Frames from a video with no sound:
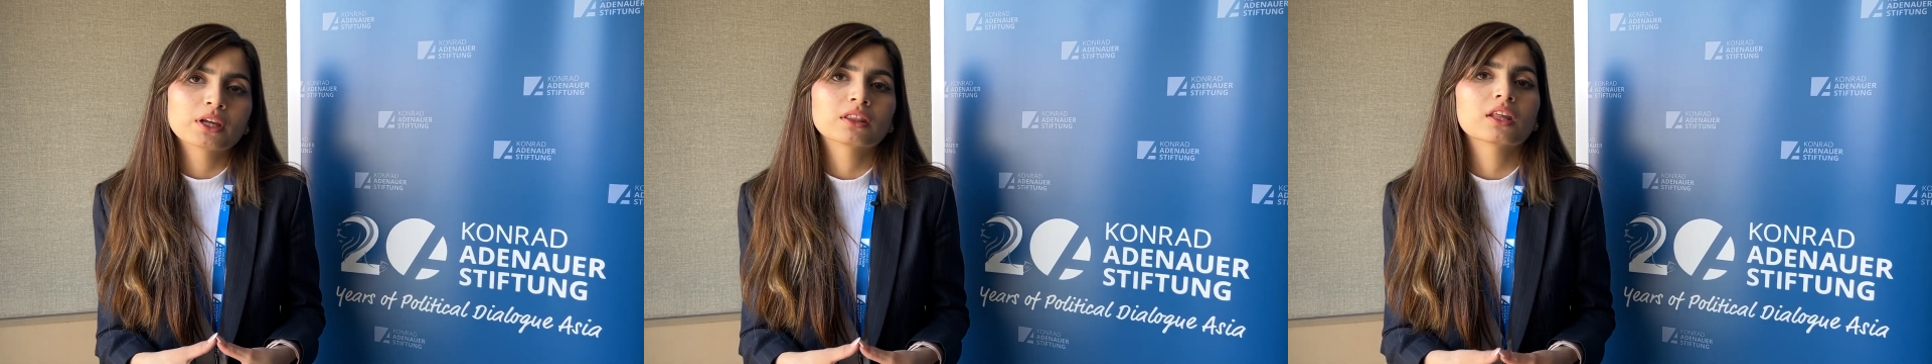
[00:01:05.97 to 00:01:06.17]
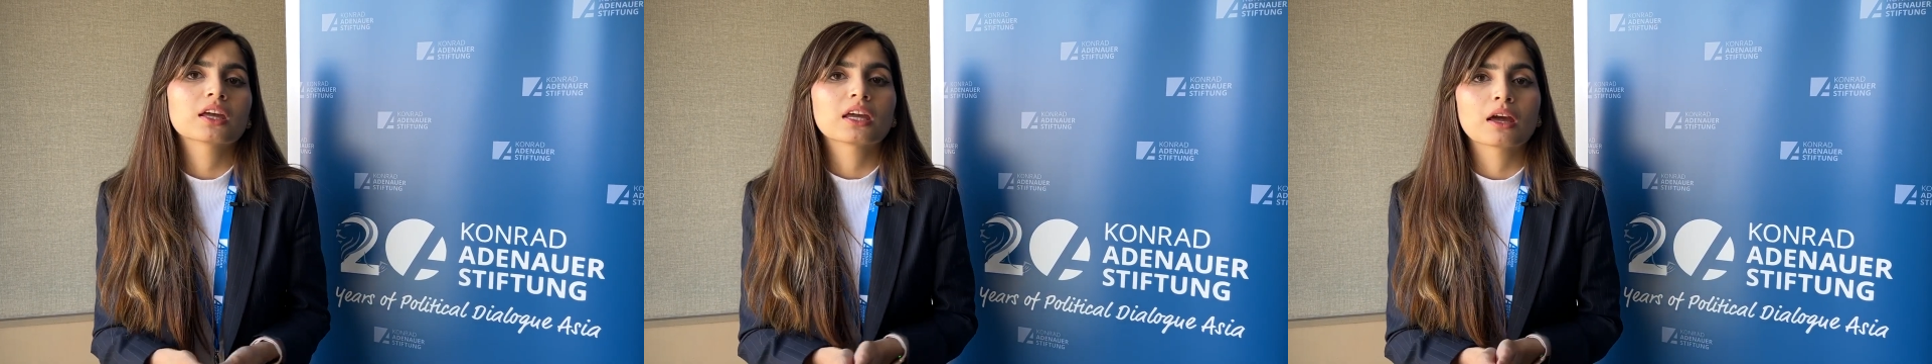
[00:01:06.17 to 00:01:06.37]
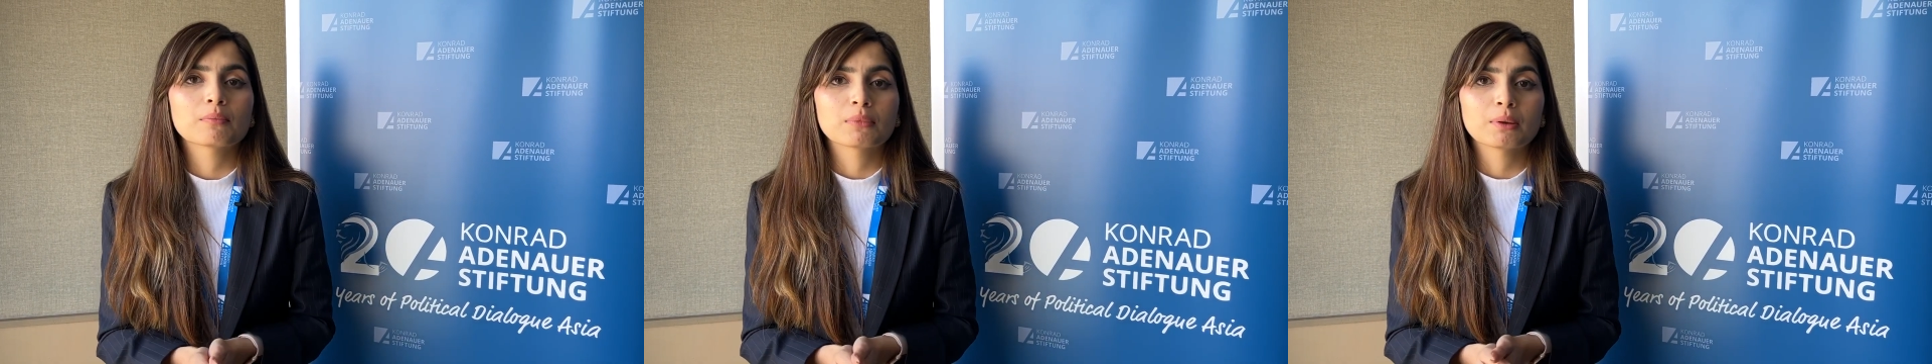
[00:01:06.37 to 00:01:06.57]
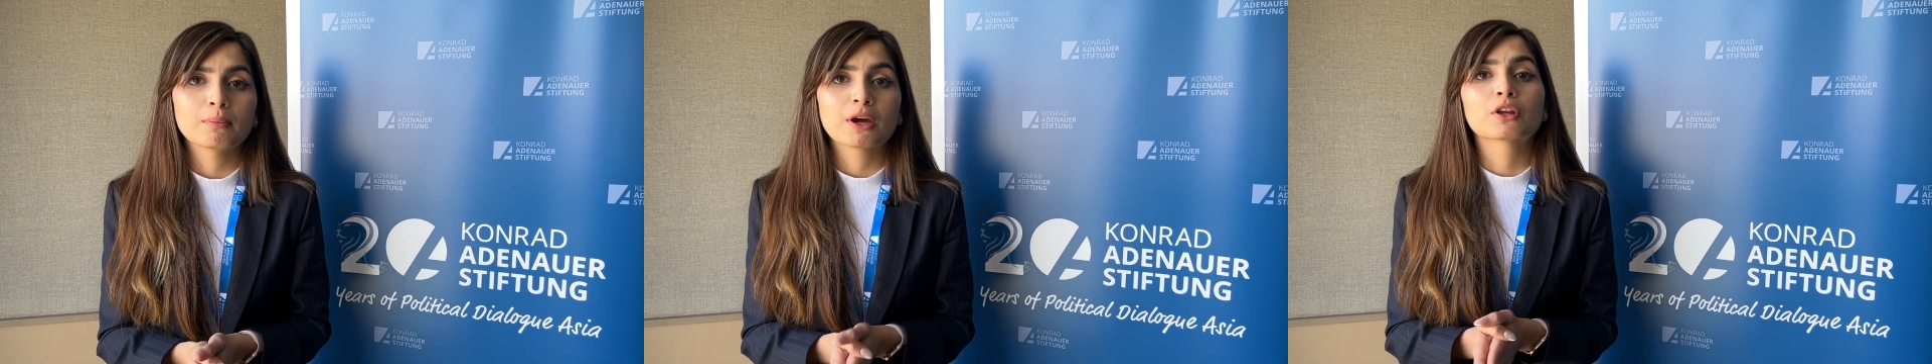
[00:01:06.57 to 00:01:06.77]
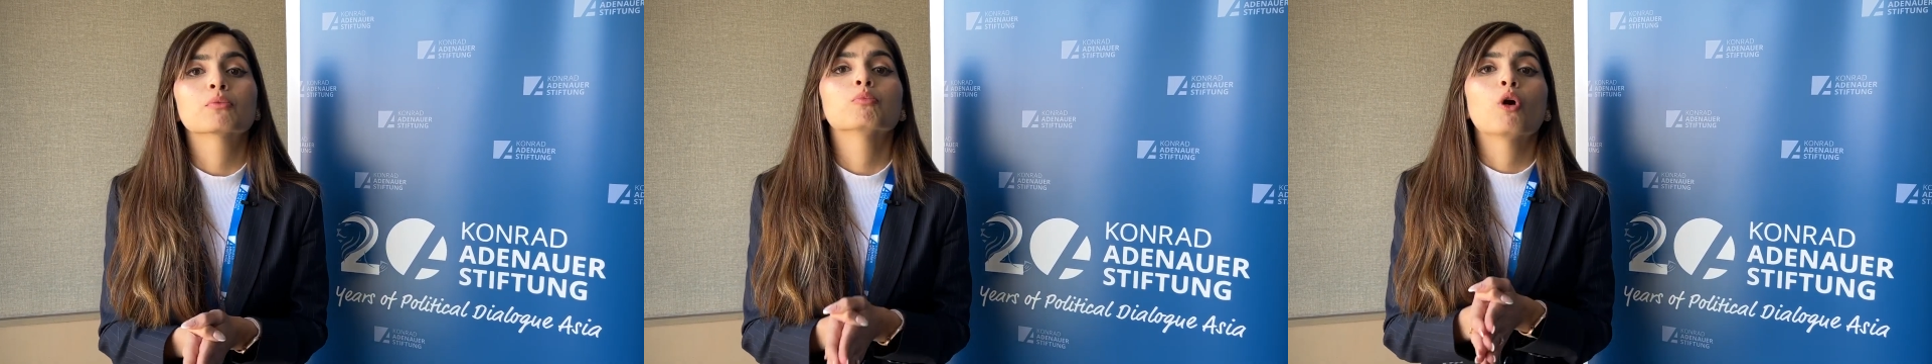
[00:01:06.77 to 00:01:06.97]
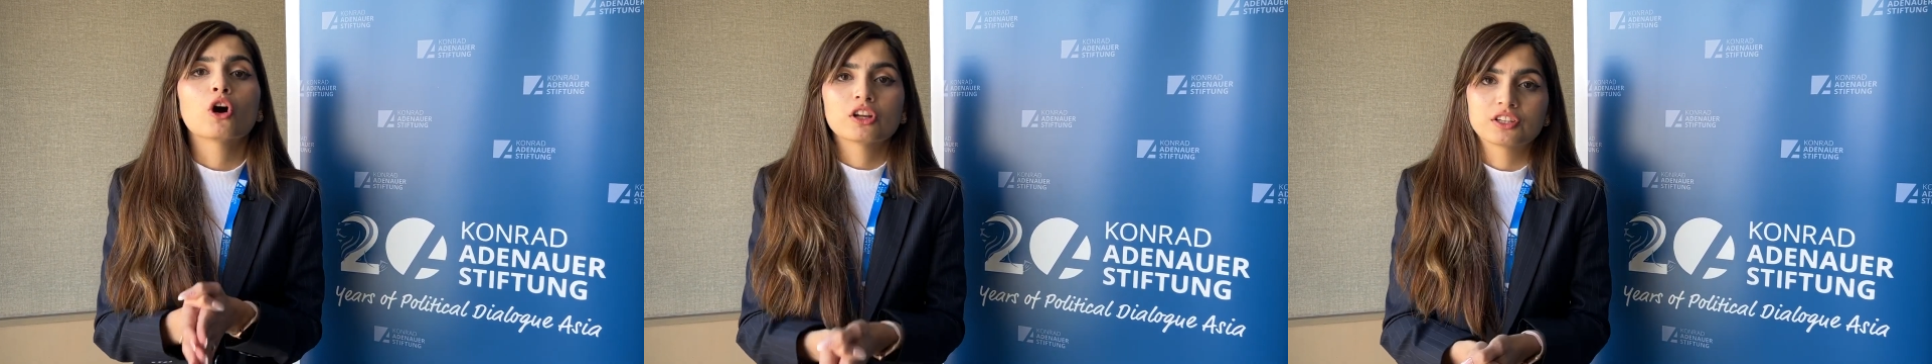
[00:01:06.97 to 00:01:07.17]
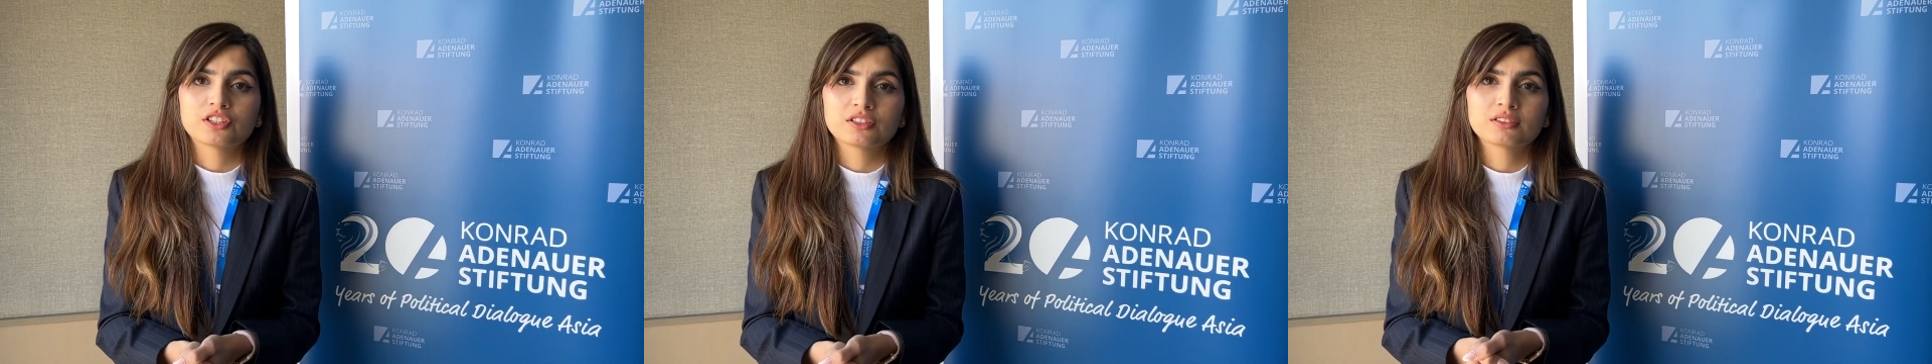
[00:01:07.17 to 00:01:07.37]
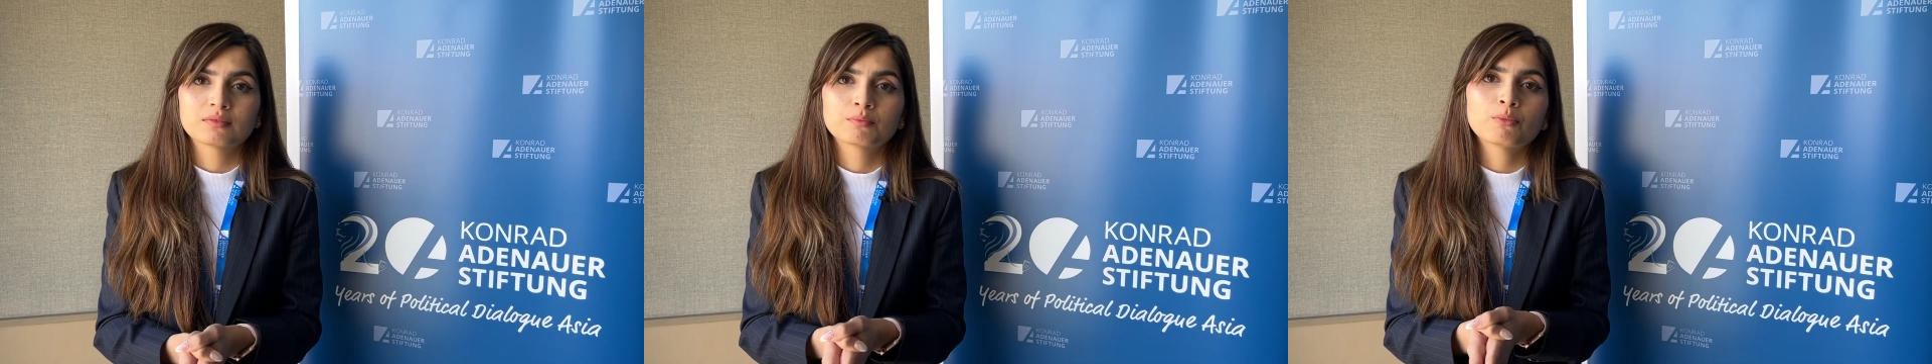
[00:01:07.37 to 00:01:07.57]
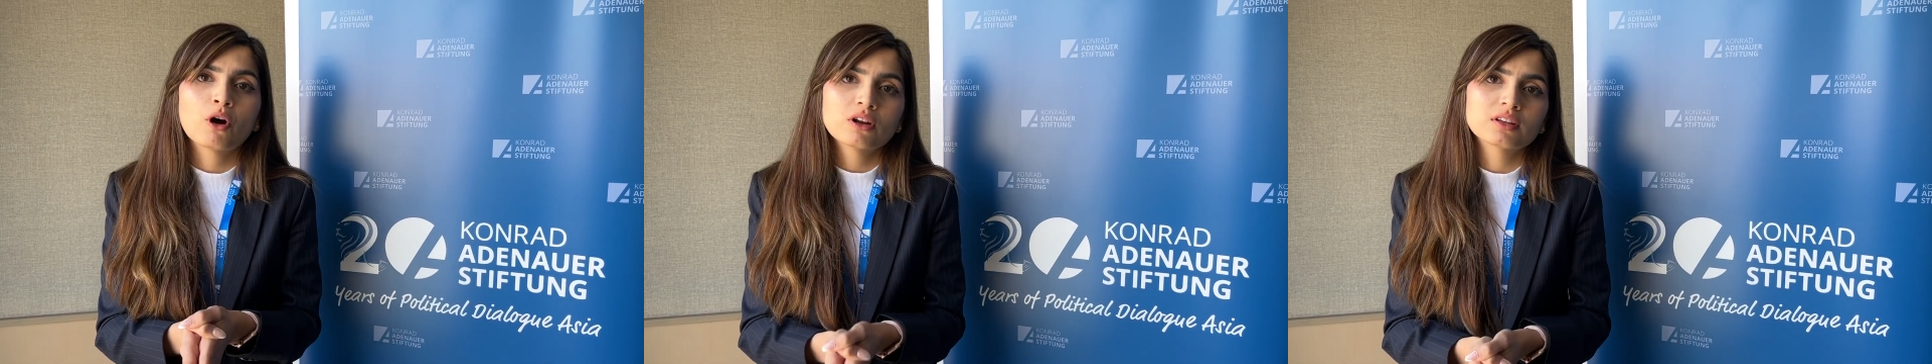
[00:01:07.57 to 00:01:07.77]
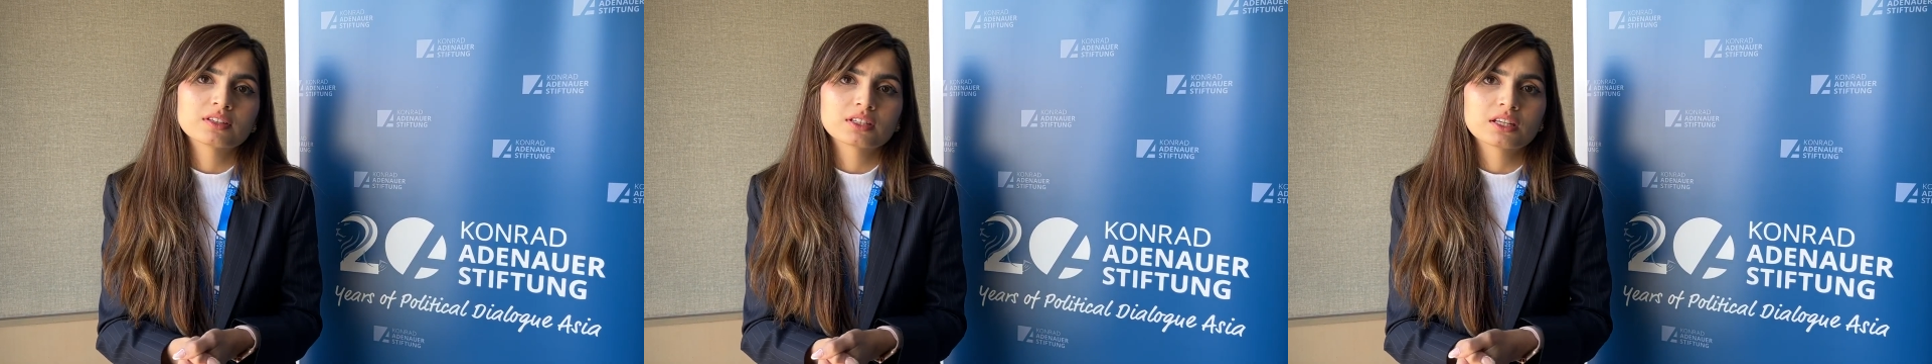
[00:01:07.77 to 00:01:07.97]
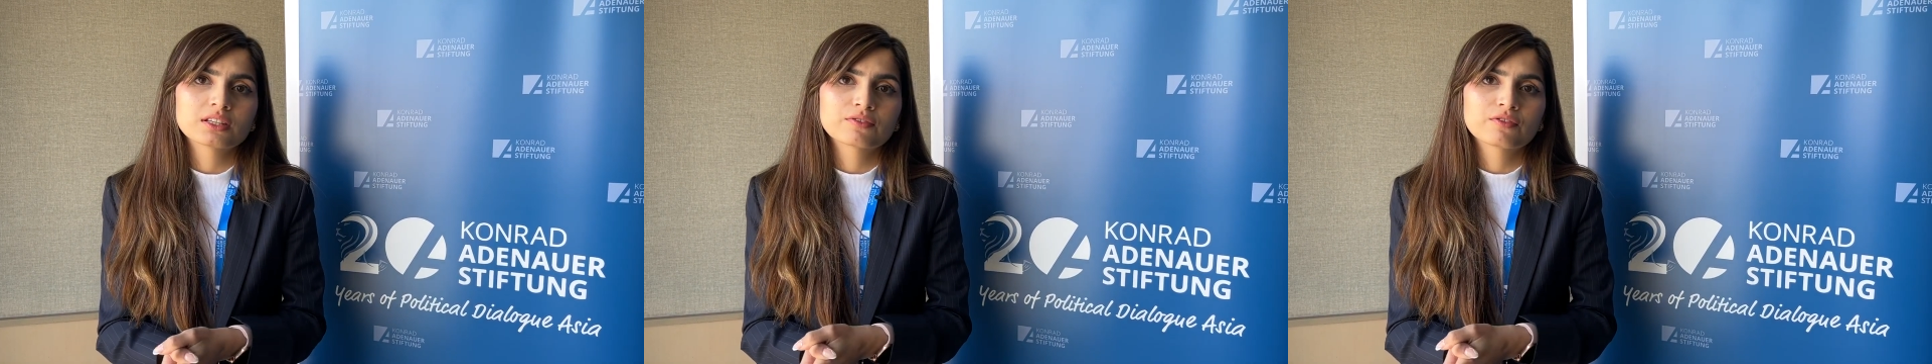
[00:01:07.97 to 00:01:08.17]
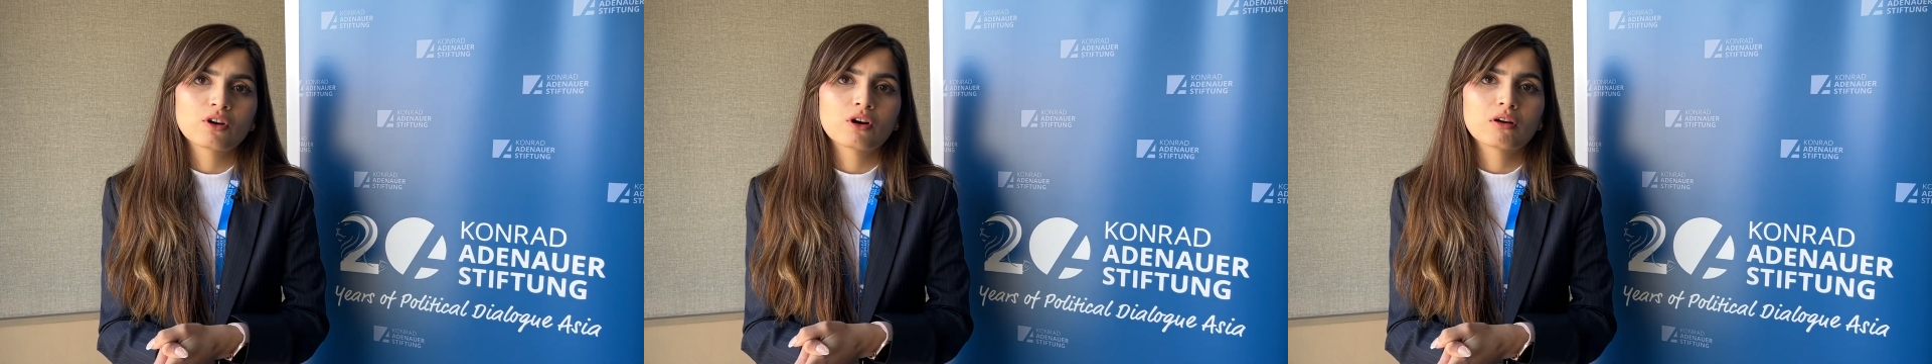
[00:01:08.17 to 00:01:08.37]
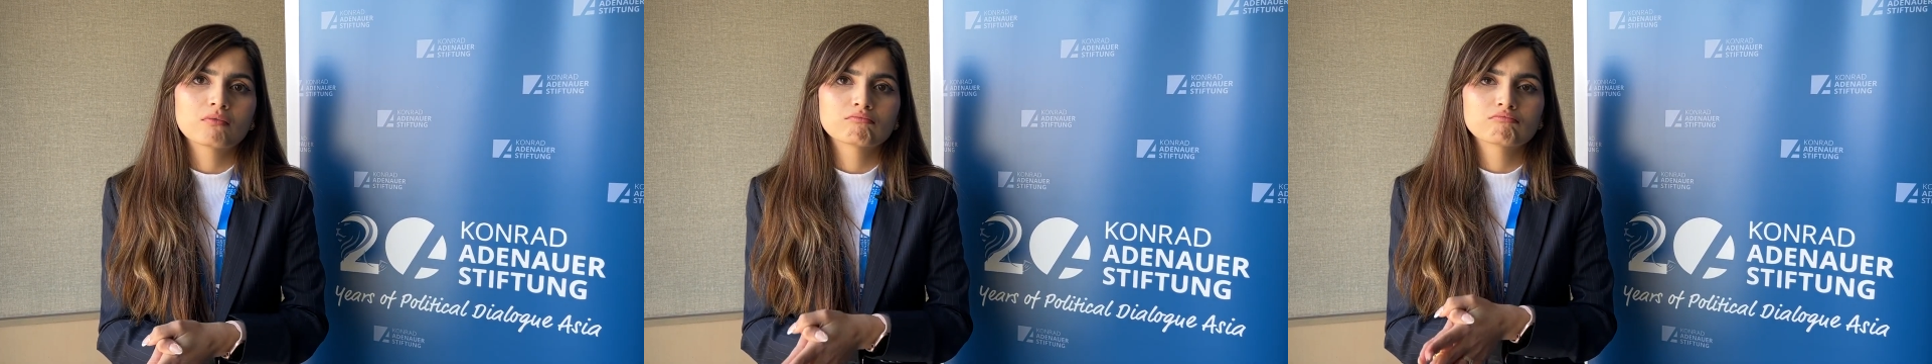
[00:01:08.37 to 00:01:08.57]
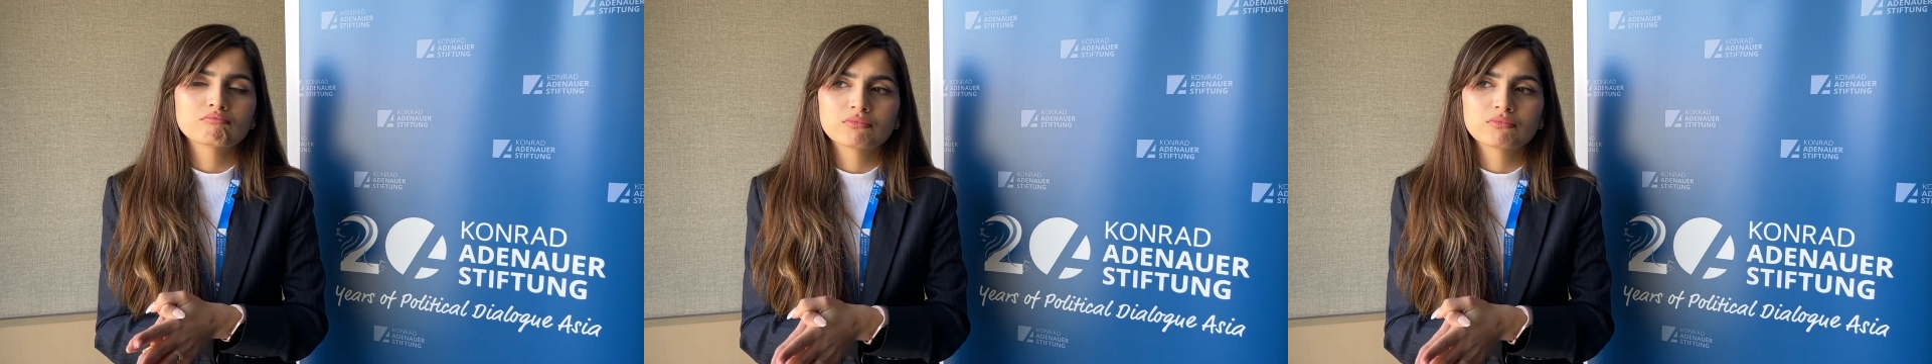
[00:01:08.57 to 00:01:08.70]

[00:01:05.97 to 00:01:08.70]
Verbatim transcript: and there can be better policies for